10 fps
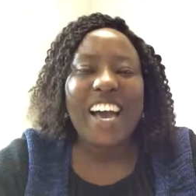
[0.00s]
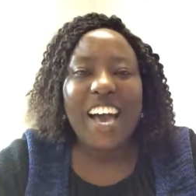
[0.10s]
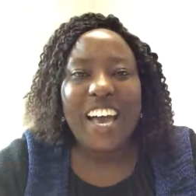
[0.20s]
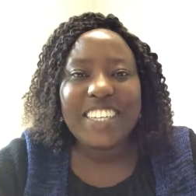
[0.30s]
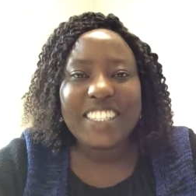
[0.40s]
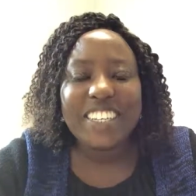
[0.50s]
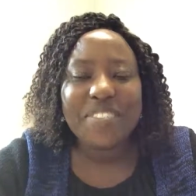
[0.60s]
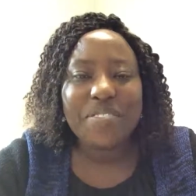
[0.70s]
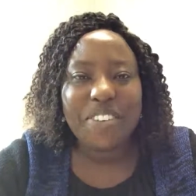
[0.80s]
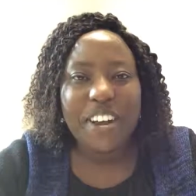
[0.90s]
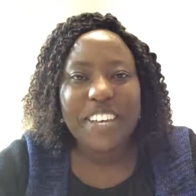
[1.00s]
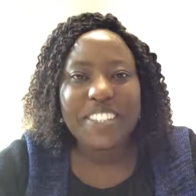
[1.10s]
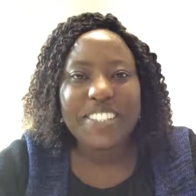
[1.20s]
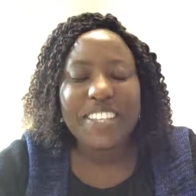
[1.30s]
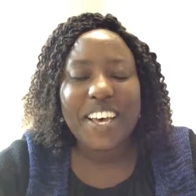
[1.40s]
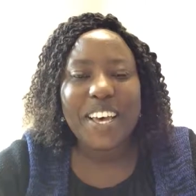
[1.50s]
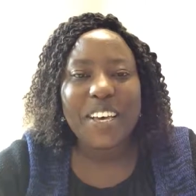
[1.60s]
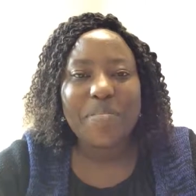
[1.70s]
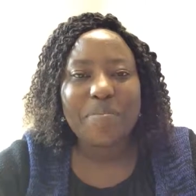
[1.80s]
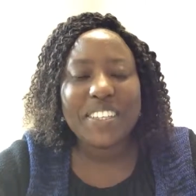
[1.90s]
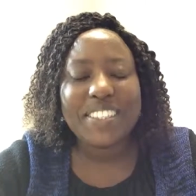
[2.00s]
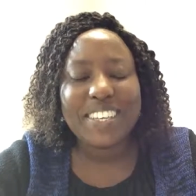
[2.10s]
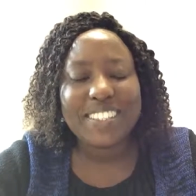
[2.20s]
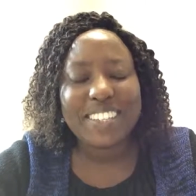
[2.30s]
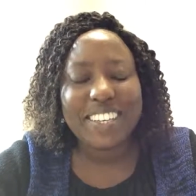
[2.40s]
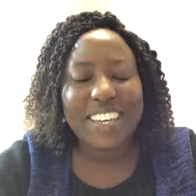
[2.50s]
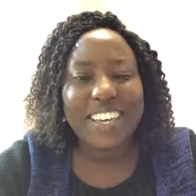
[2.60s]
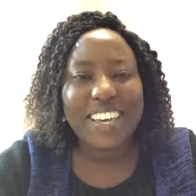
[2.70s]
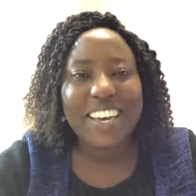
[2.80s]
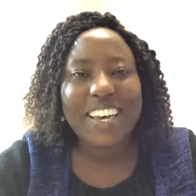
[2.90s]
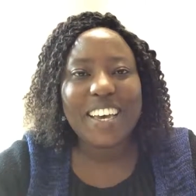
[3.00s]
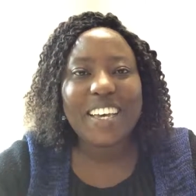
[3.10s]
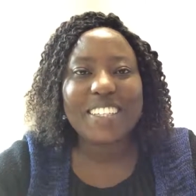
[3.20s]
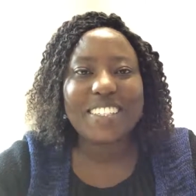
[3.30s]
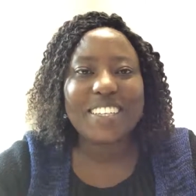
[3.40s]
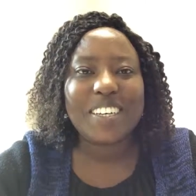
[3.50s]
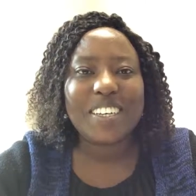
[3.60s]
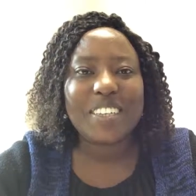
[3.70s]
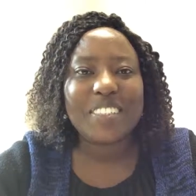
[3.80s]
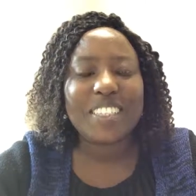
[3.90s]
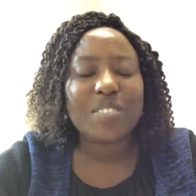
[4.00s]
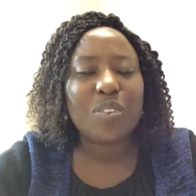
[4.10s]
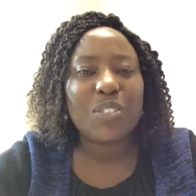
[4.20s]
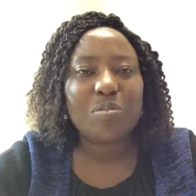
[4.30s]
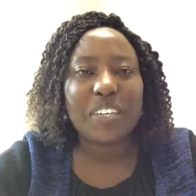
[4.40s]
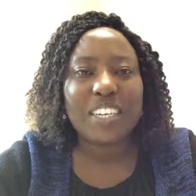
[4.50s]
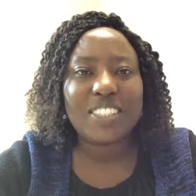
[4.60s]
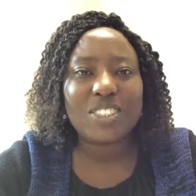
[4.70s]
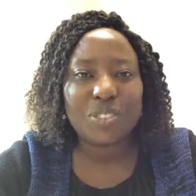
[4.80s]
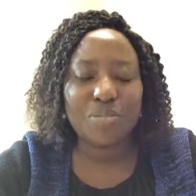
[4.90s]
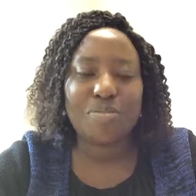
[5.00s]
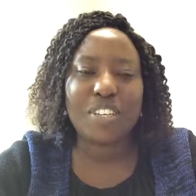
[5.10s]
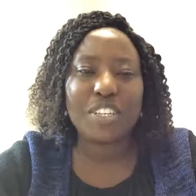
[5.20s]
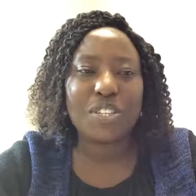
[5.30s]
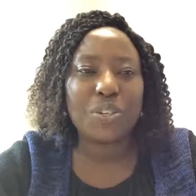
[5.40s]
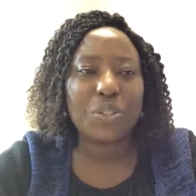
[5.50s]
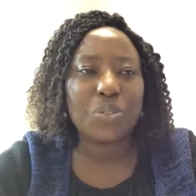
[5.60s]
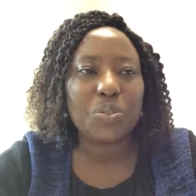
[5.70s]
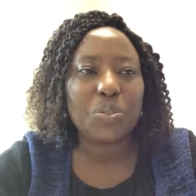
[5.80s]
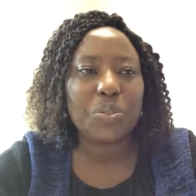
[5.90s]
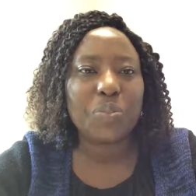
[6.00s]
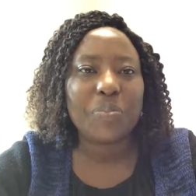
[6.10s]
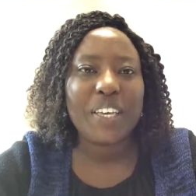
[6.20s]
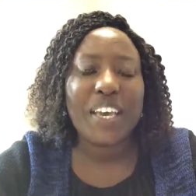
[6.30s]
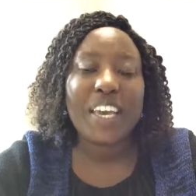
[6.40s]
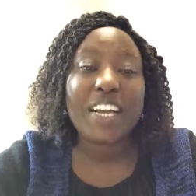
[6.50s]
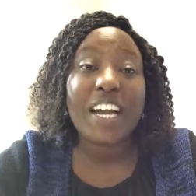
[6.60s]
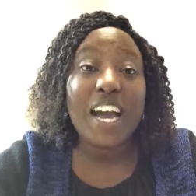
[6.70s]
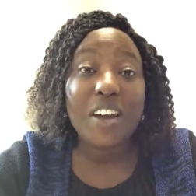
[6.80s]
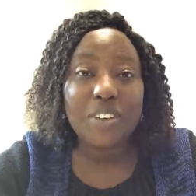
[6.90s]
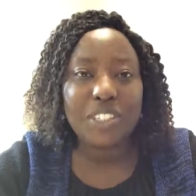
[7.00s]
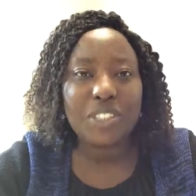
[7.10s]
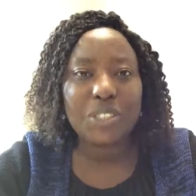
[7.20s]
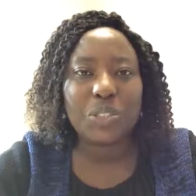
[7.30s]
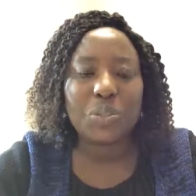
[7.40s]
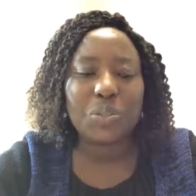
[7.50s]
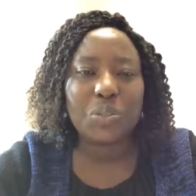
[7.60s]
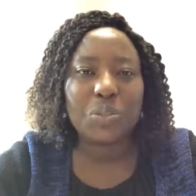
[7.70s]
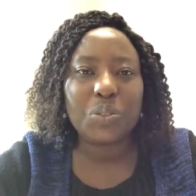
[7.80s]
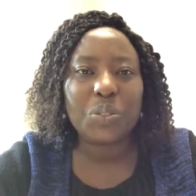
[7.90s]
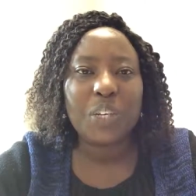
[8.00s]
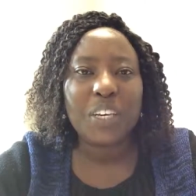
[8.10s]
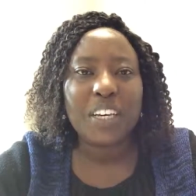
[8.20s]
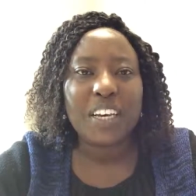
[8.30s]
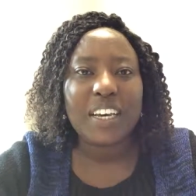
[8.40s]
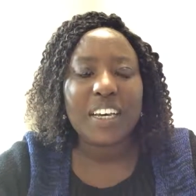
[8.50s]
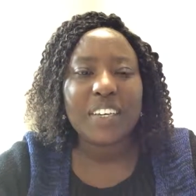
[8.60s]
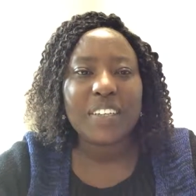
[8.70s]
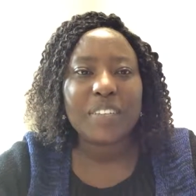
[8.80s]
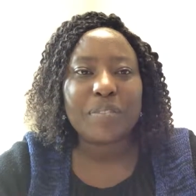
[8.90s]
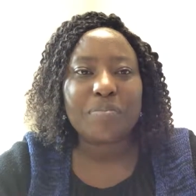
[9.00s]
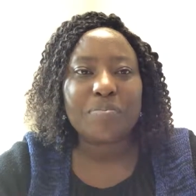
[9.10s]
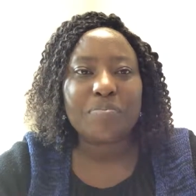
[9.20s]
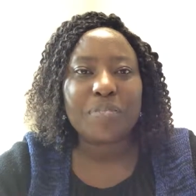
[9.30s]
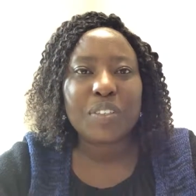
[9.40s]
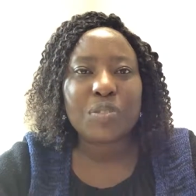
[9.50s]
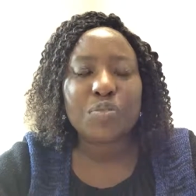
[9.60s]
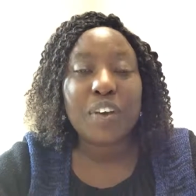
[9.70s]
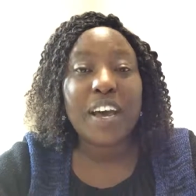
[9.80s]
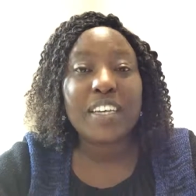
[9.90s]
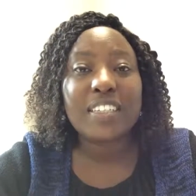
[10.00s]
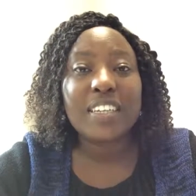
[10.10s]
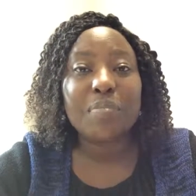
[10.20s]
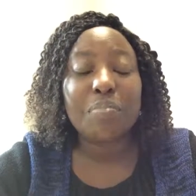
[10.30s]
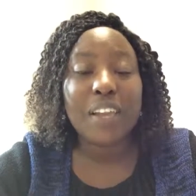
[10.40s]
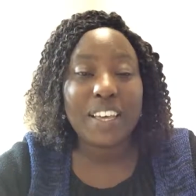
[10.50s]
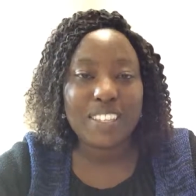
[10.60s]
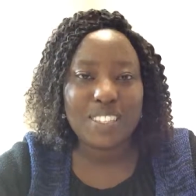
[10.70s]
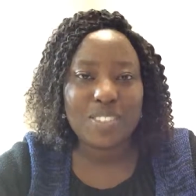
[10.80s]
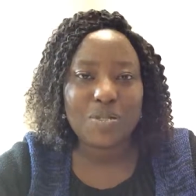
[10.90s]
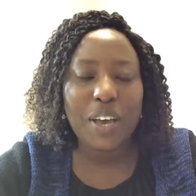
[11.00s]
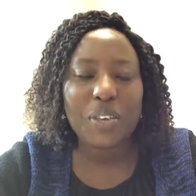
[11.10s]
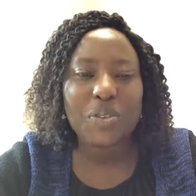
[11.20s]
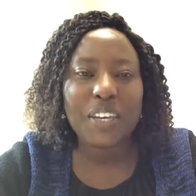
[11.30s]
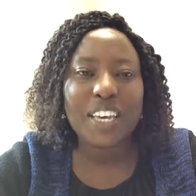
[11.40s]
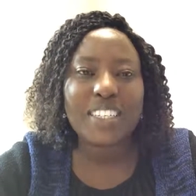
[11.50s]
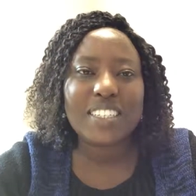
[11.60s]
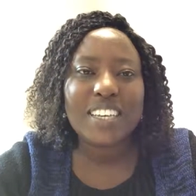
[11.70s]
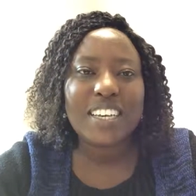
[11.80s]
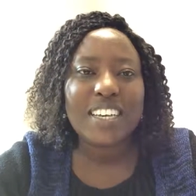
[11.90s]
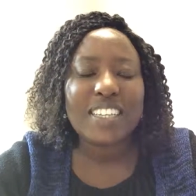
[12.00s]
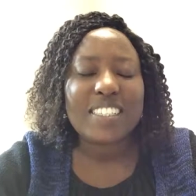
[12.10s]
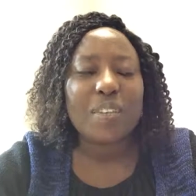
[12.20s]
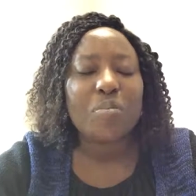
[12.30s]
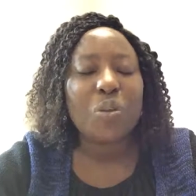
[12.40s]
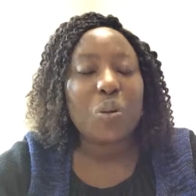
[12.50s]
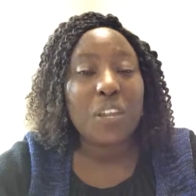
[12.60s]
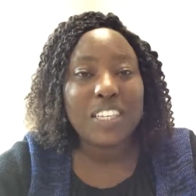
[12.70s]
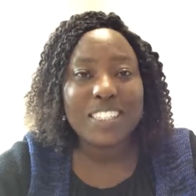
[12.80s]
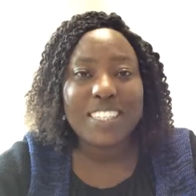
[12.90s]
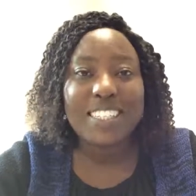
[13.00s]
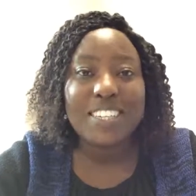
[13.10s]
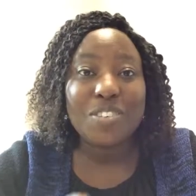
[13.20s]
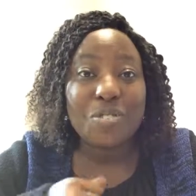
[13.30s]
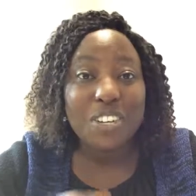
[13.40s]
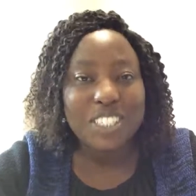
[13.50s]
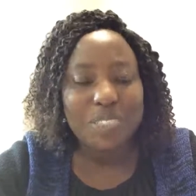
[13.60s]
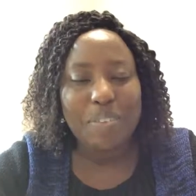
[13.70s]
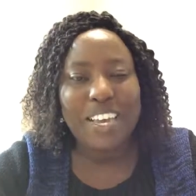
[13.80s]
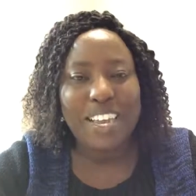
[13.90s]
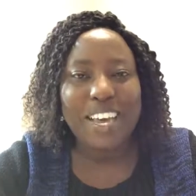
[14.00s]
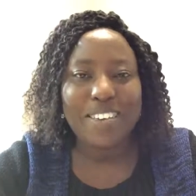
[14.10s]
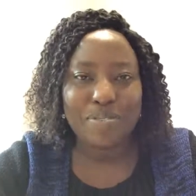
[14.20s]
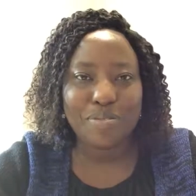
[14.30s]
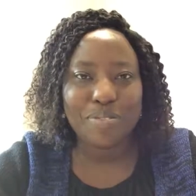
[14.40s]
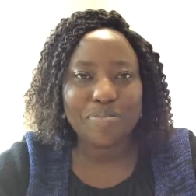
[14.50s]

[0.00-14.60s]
hi dear friends um, it's Esther here and uh, just want to make a short video to encourage you to um, to find a place where you get some knowledge that has enriched my life